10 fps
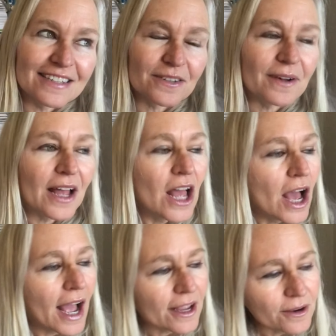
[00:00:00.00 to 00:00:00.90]
So I,
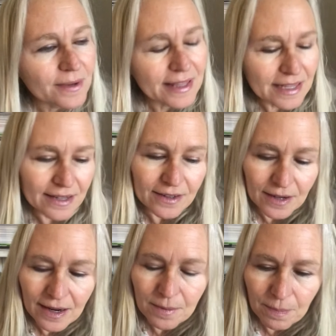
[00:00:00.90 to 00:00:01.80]
I go in there,
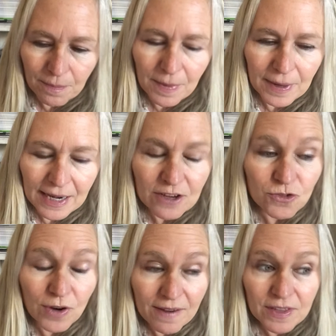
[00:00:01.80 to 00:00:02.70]
I and I
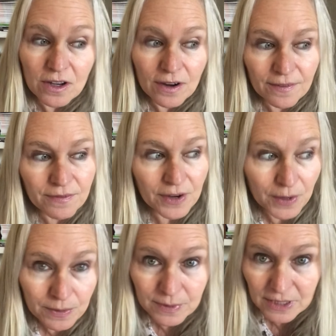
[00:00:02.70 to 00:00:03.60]
drive the car
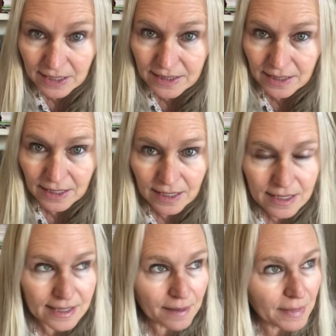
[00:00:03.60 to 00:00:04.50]
very reluctantly
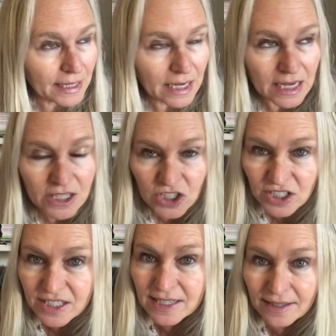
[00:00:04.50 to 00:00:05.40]
because I mean it just
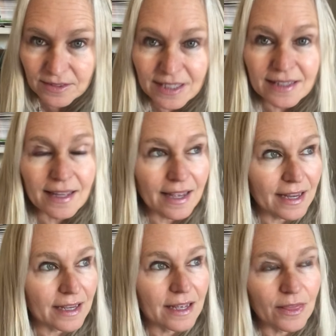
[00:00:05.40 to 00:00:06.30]
sounded like